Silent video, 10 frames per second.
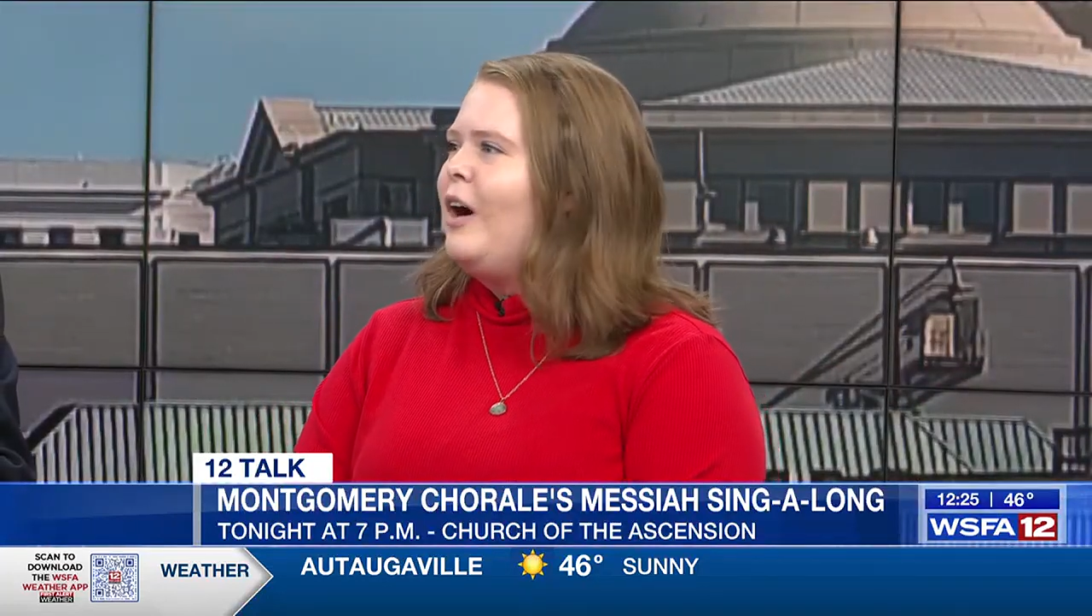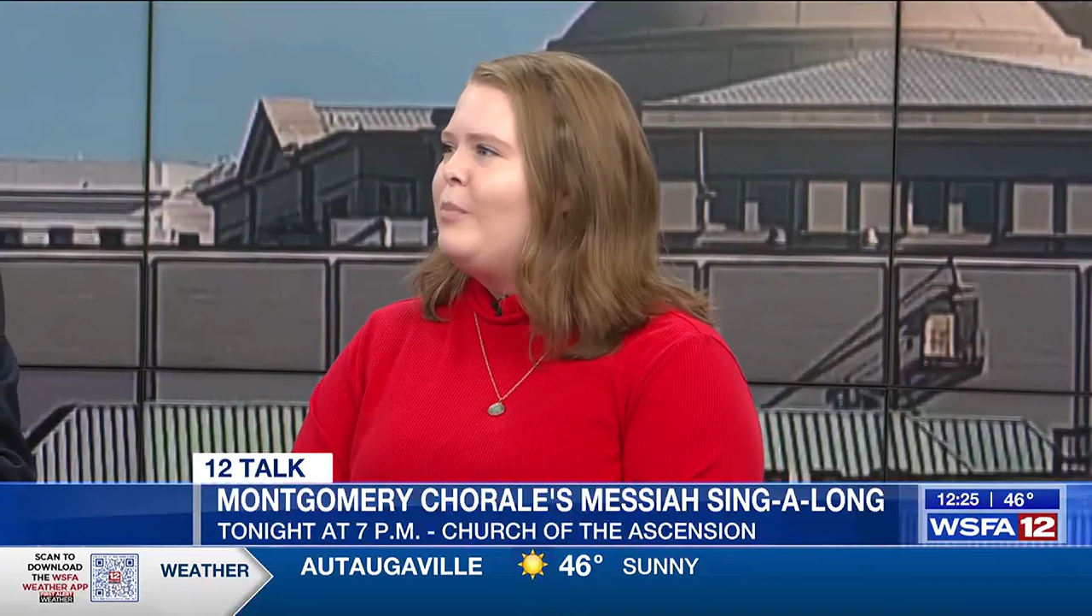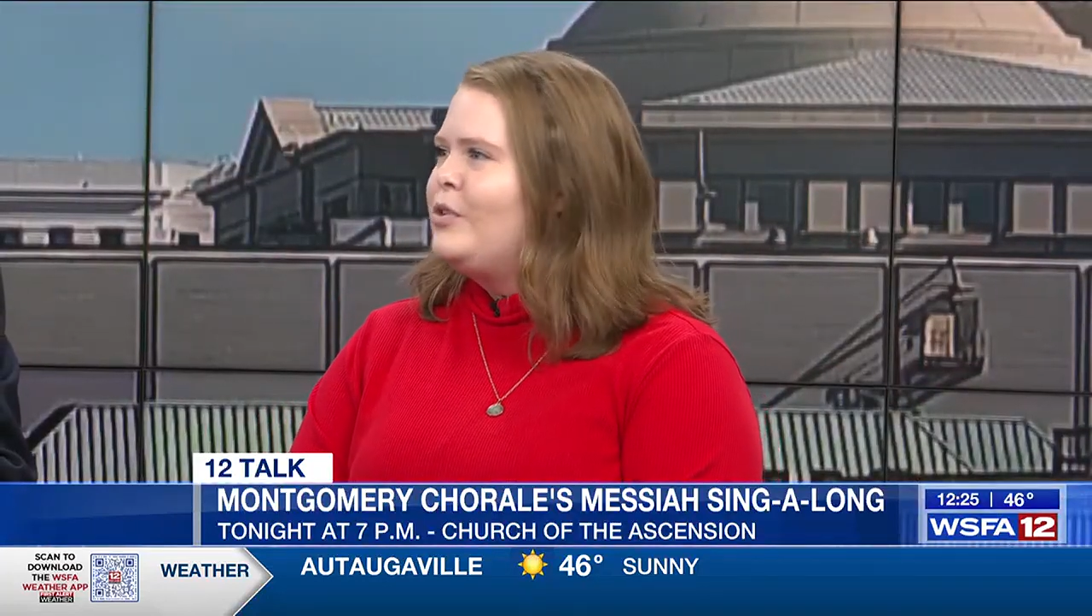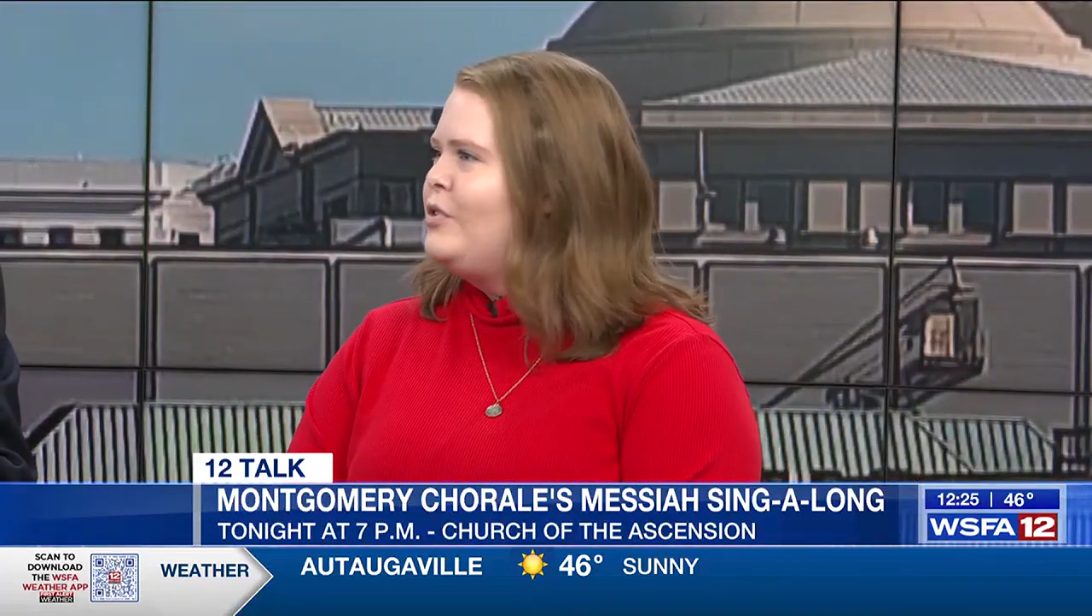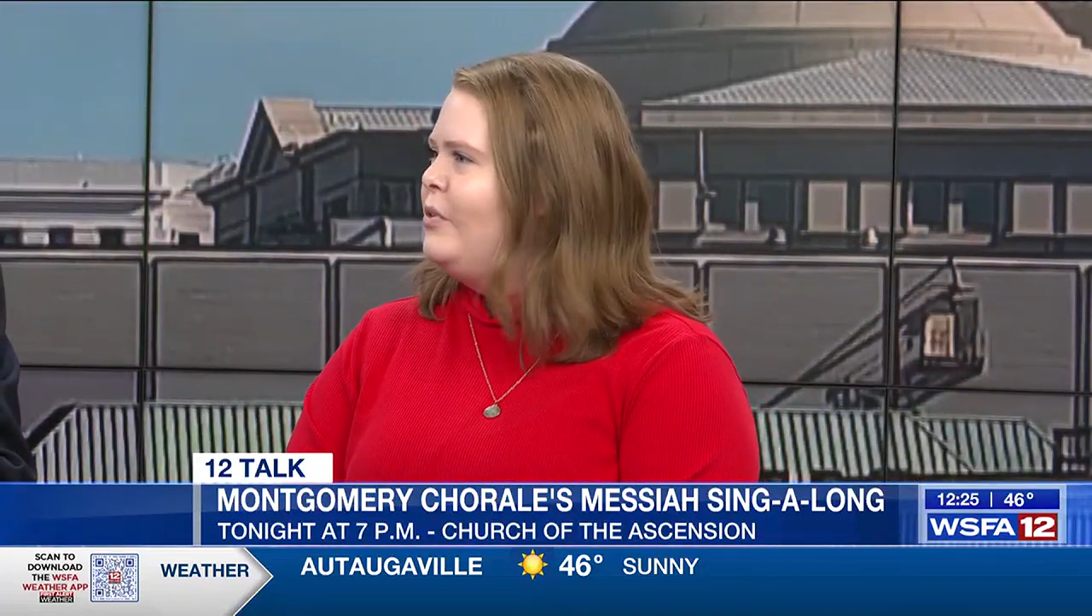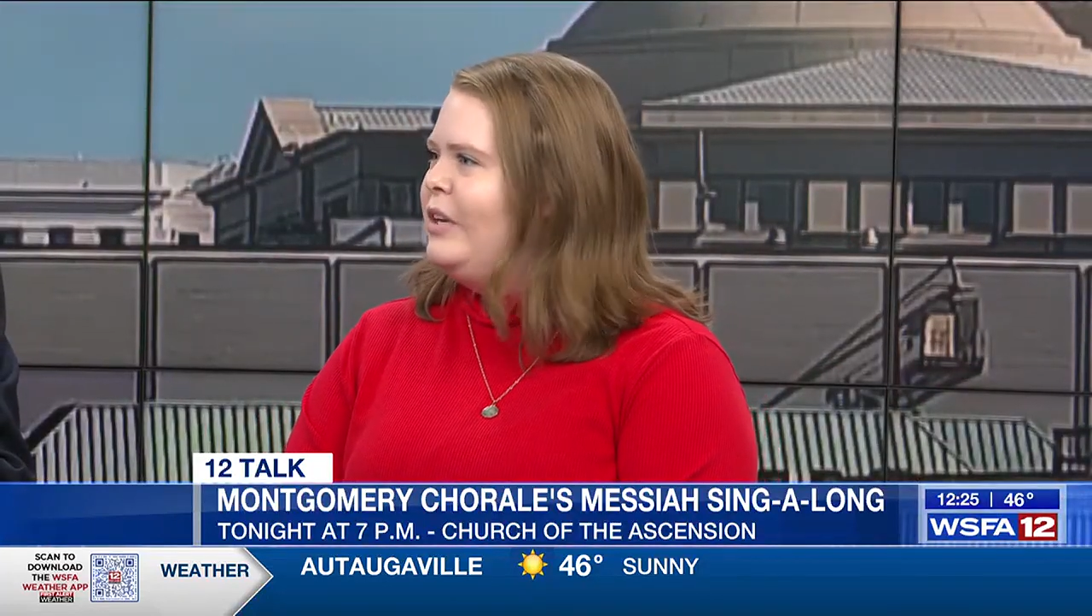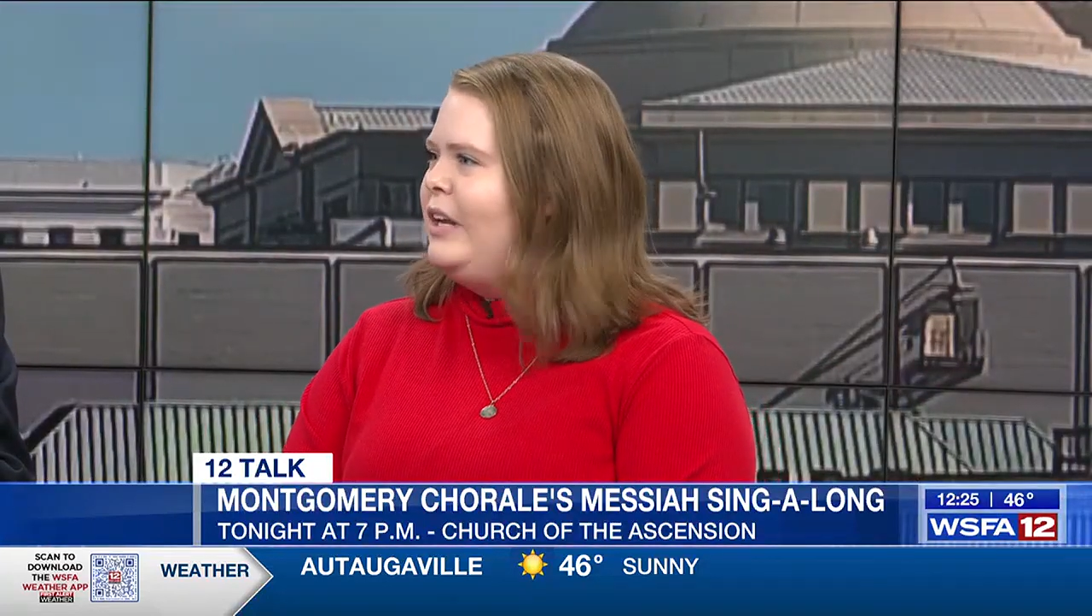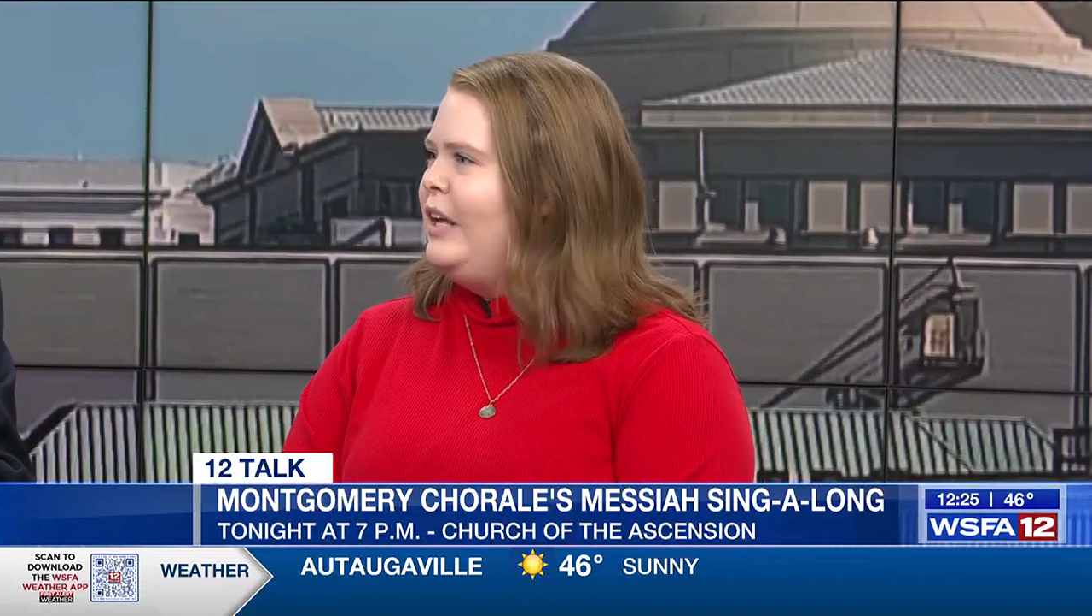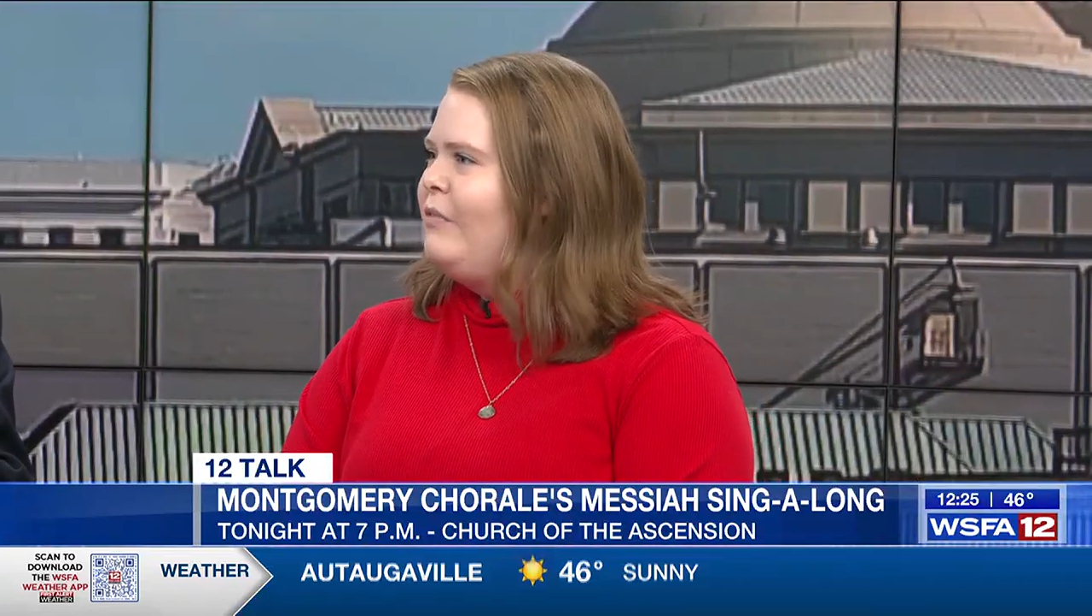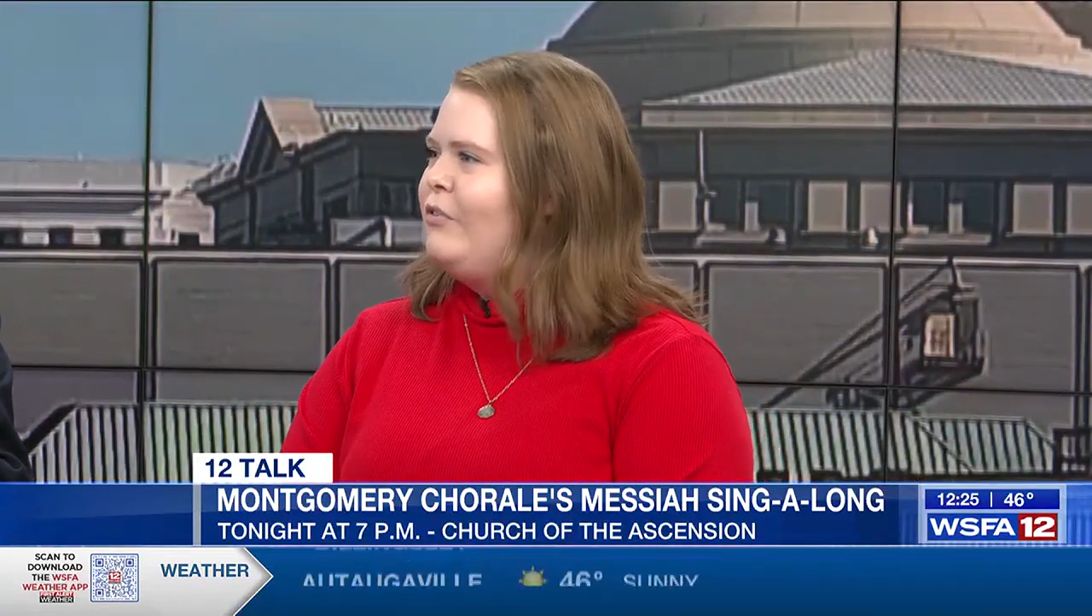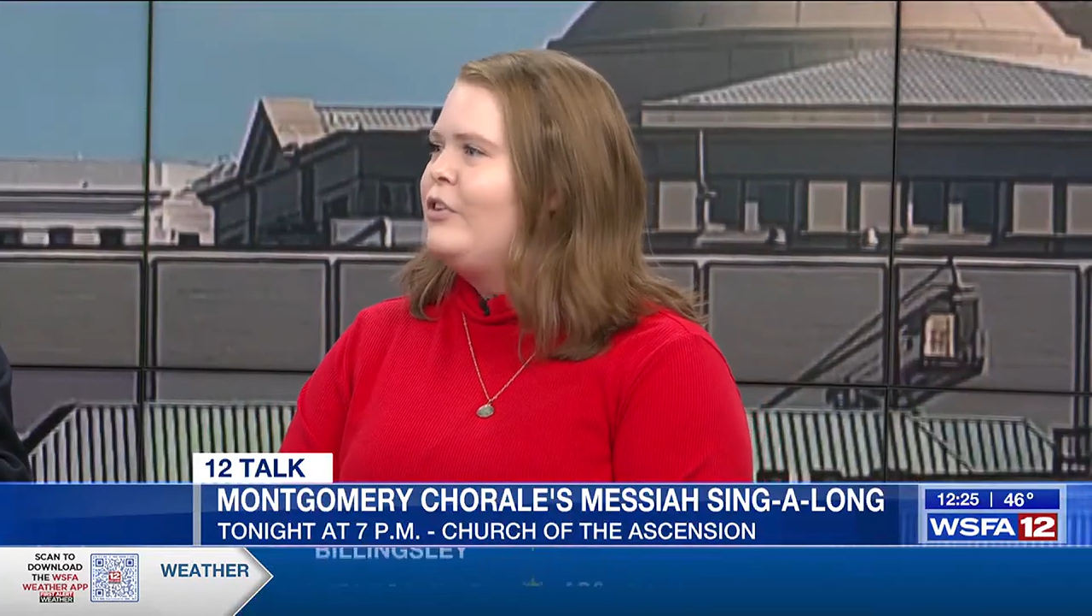opportunity